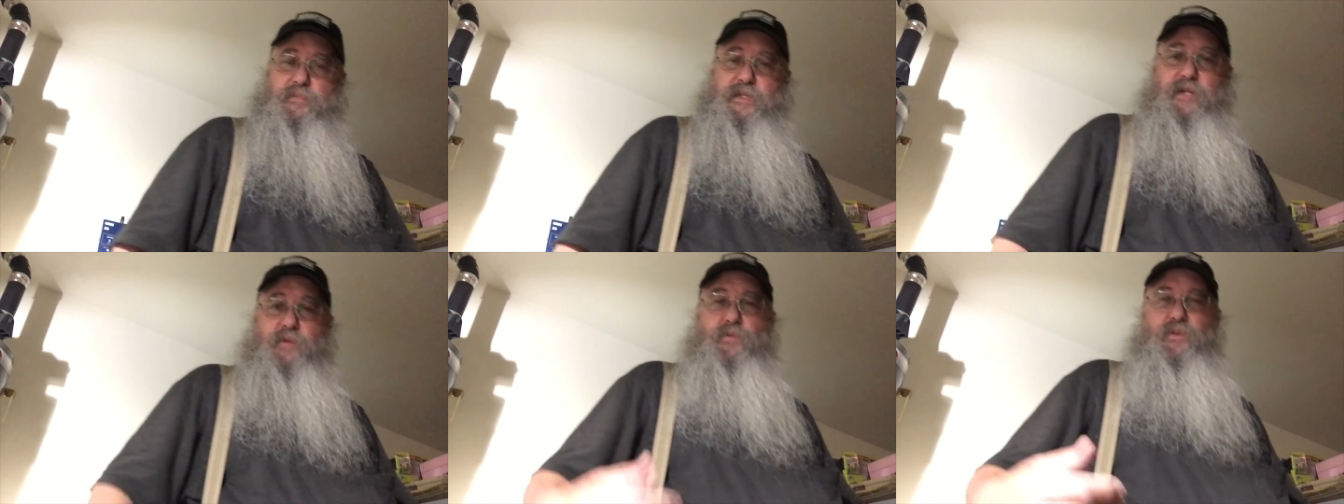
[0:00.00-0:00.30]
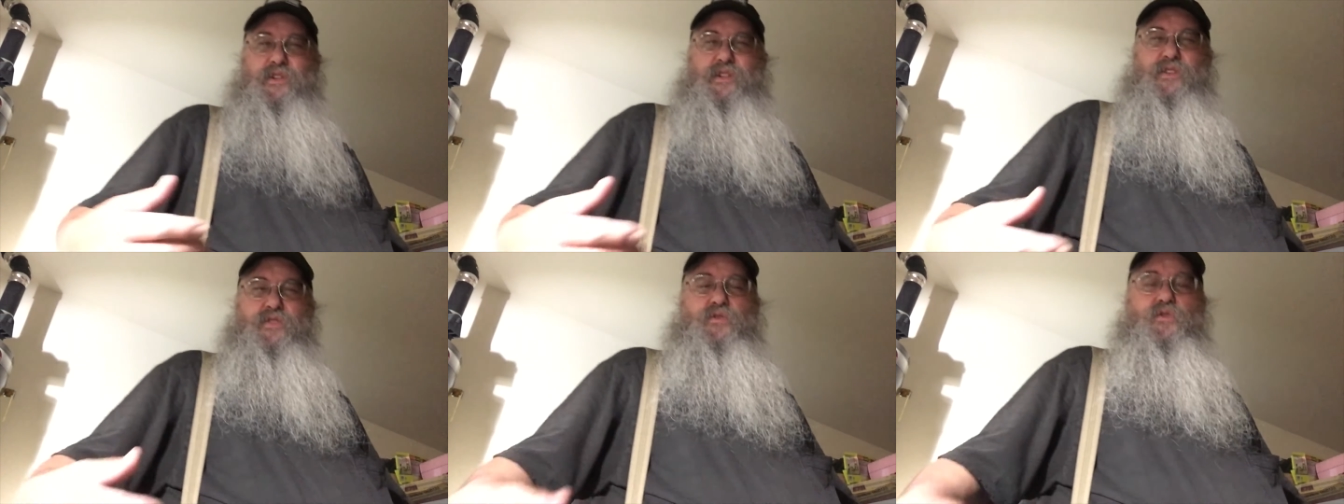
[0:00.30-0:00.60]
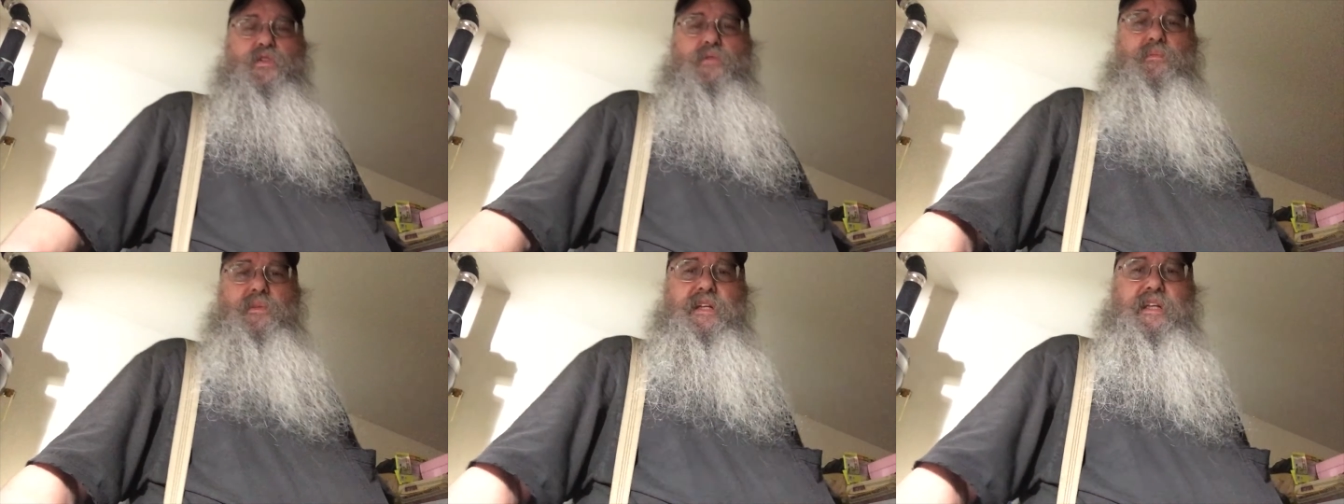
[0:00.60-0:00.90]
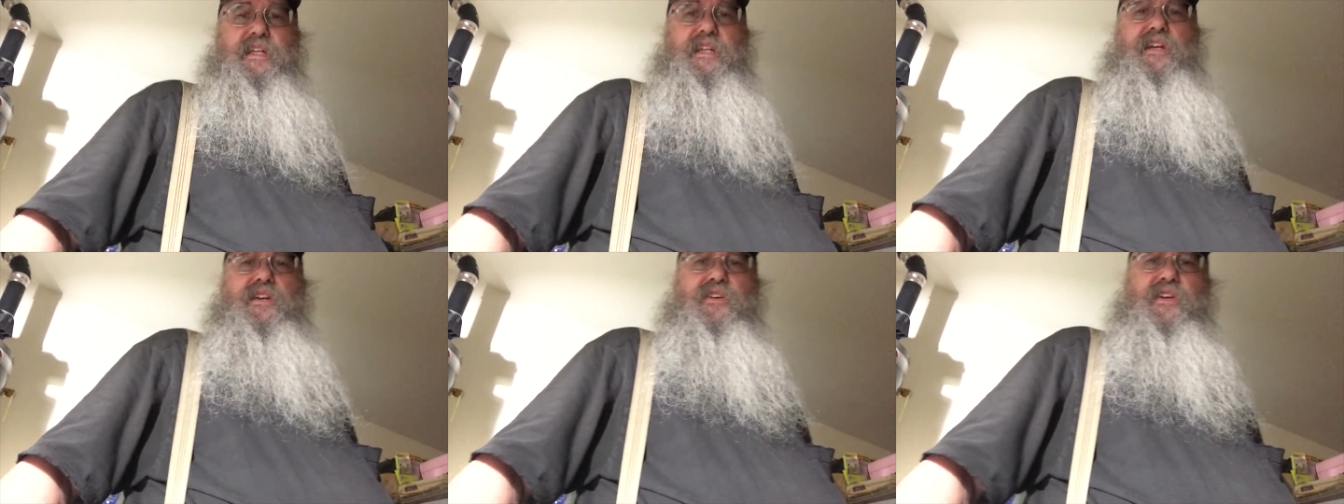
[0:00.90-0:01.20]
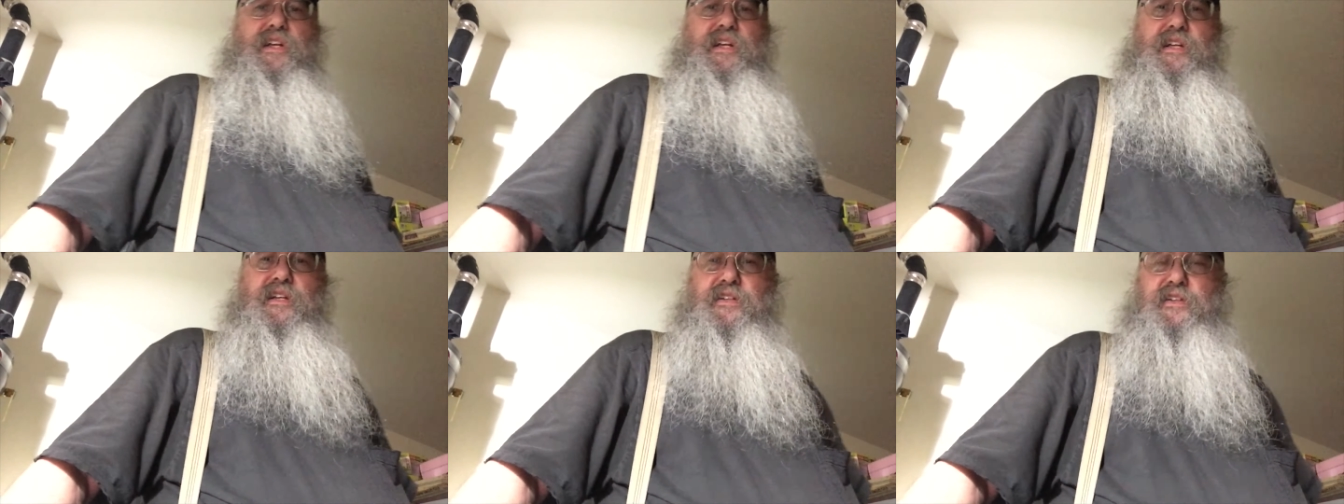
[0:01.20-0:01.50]
I don't normally
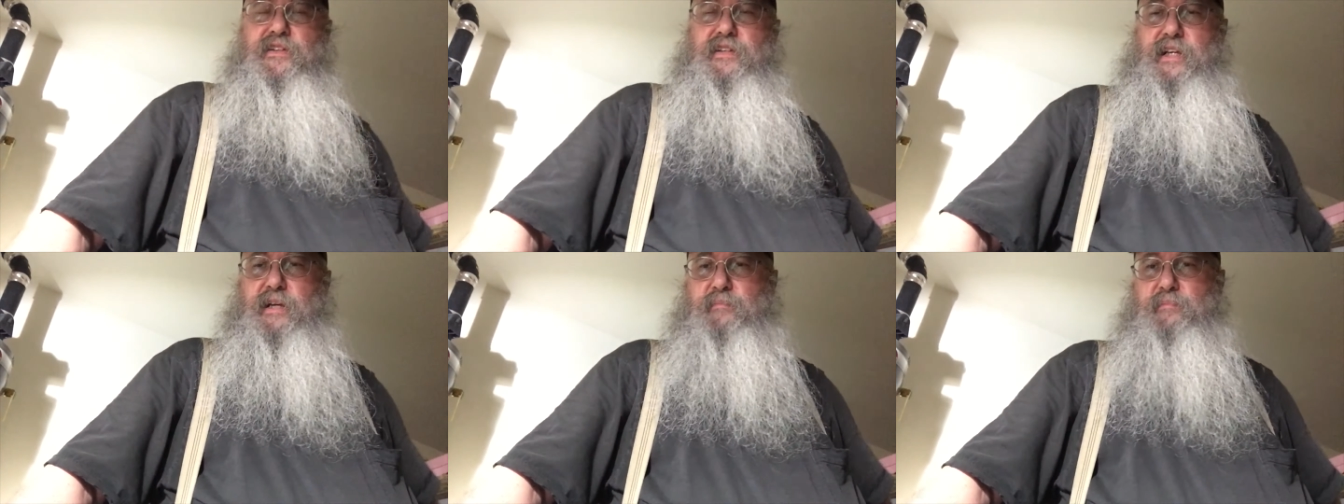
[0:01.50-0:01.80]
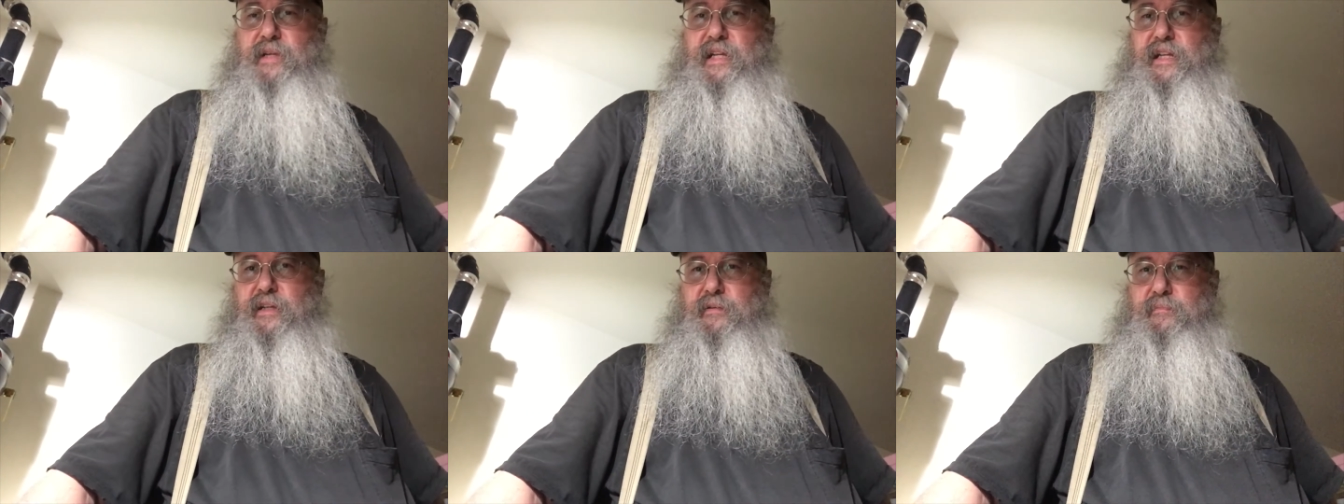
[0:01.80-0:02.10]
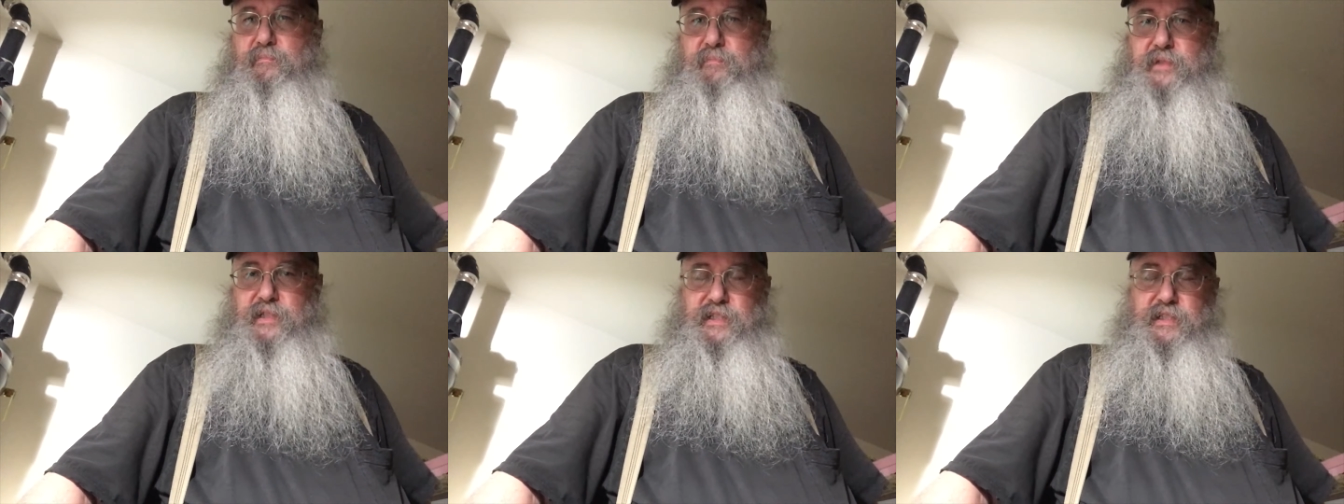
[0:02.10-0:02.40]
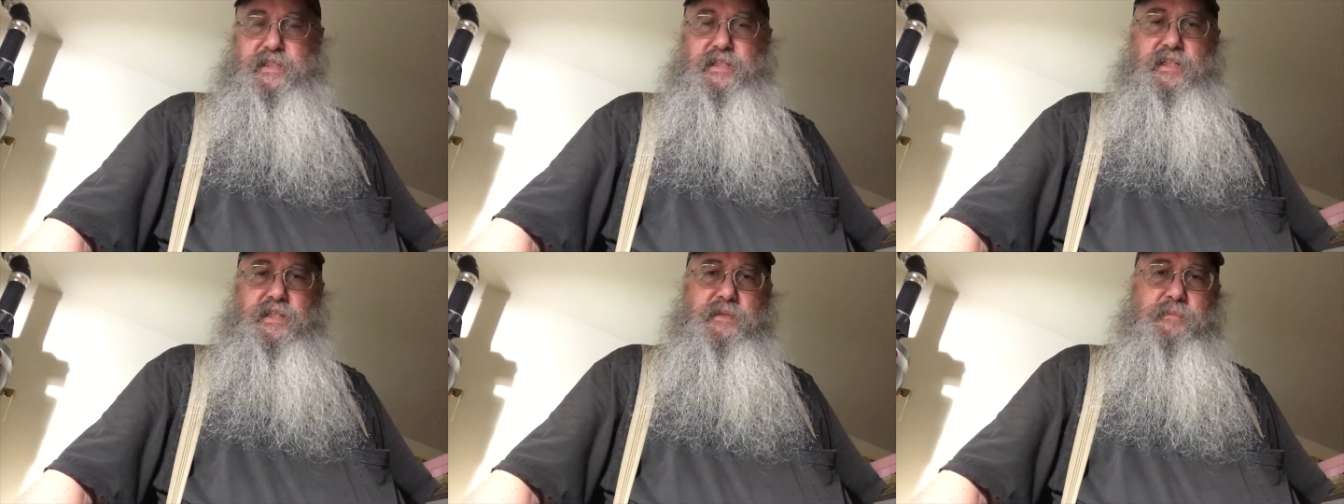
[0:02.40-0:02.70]
carry that many, but